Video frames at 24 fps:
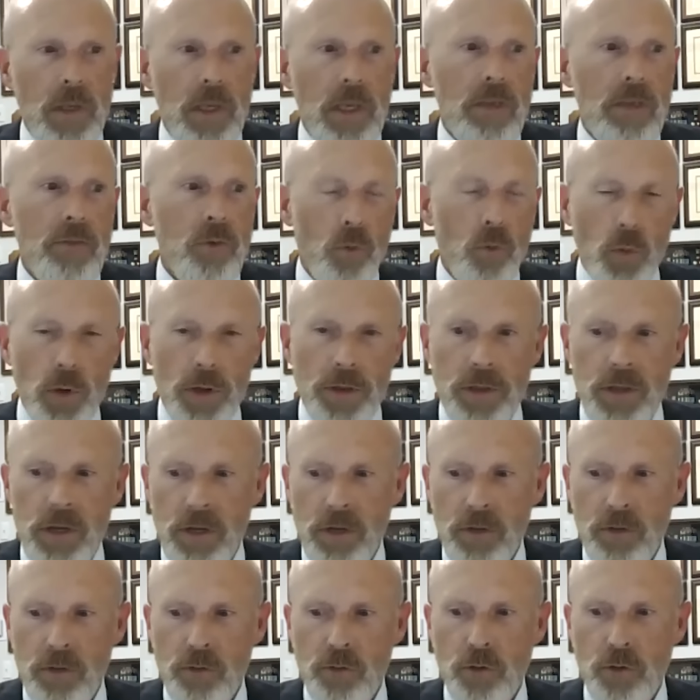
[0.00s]
even with
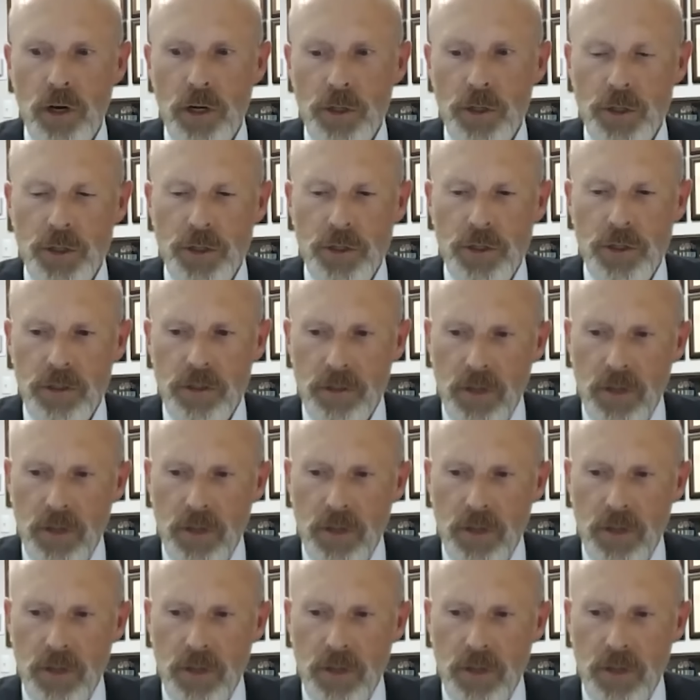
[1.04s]
an instruction.